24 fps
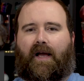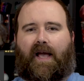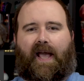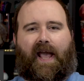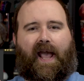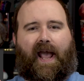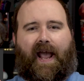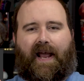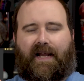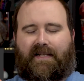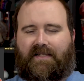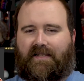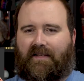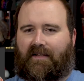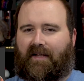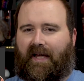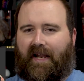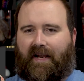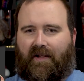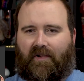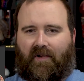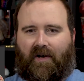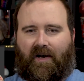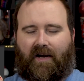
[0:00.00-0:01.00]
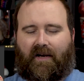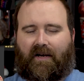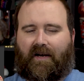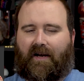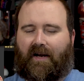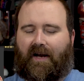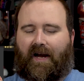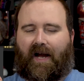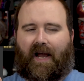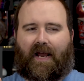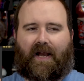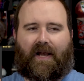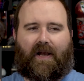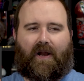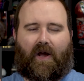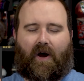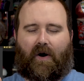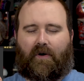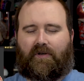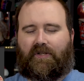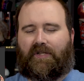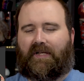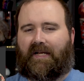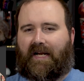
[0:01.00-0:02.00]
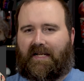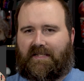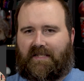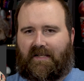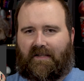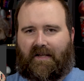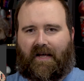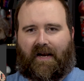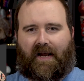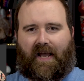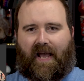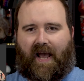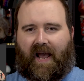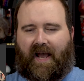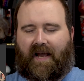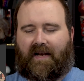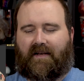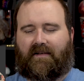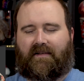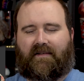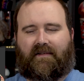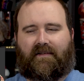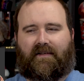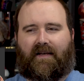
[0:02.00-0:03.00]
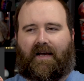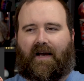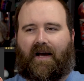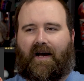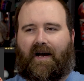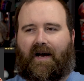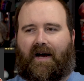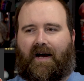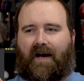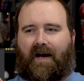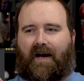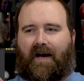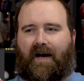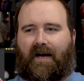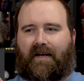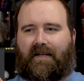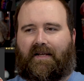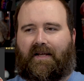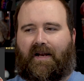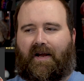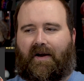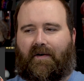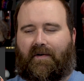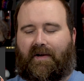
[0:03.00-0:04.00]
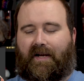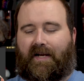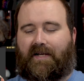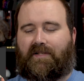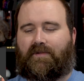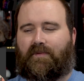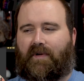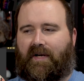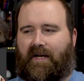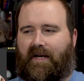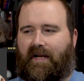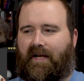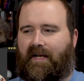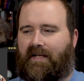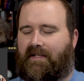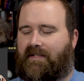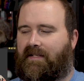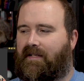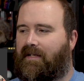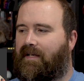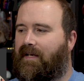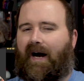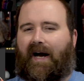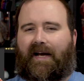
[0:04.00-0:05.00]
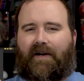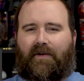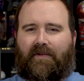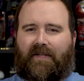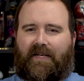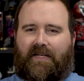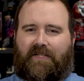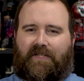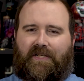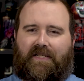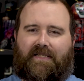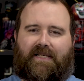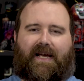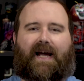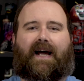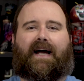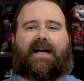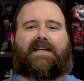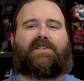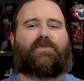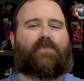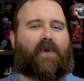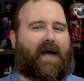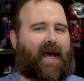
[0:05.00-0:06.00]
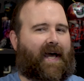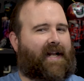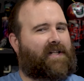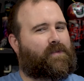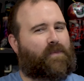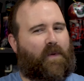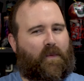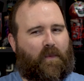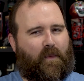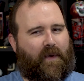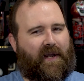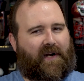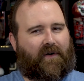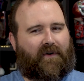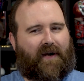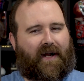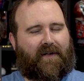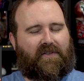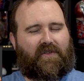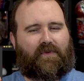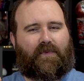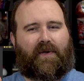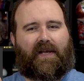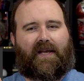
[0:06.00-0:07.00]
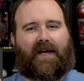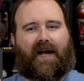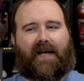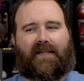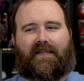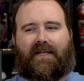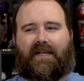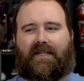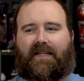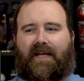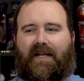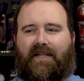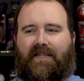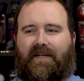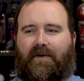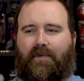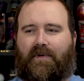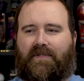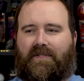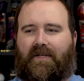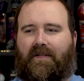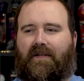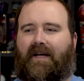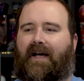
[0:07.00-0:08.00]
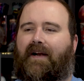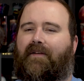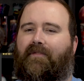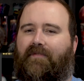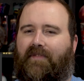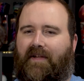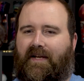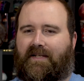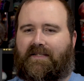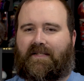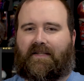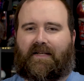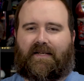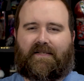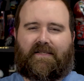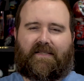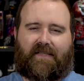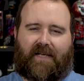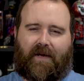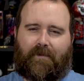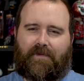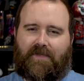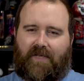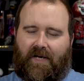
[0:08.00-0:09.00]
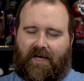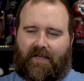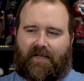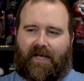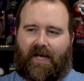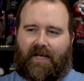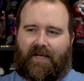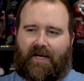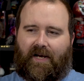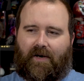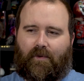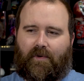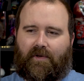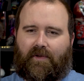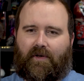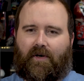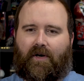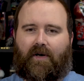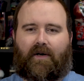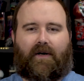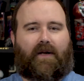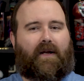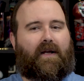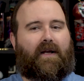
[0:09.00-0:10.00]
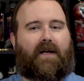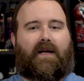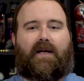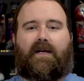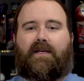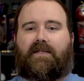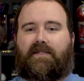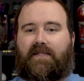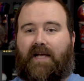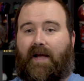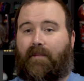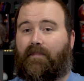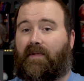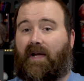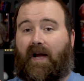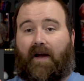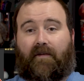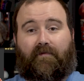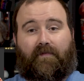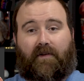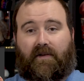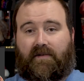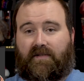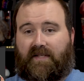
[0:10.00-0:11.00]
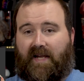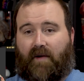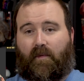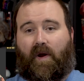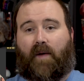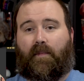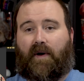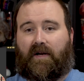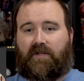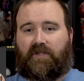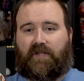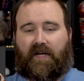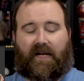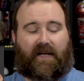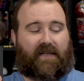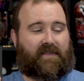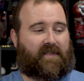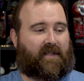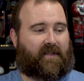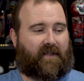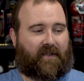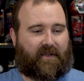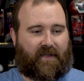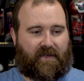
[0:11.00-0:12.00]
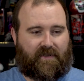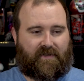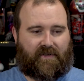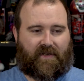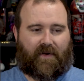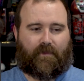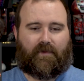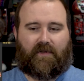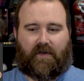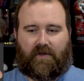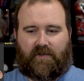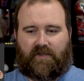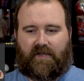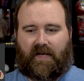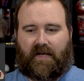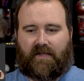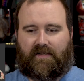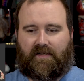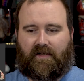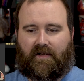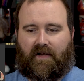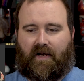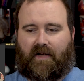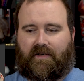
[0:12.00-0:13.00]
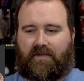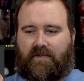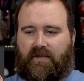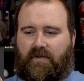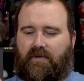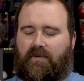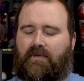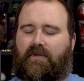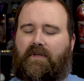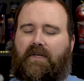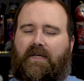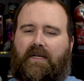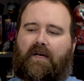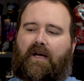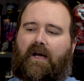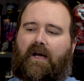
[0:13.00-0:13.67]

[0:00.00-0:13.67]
hate Lady Luck. I know she gets a lot of hate. It is what it is. I don't think she's as bad as people make her out to be. I think that there was a lot of things that they skimped on that year with her. Same thing, I feel the same way about Chance. I think they skimped on Chance a lot too.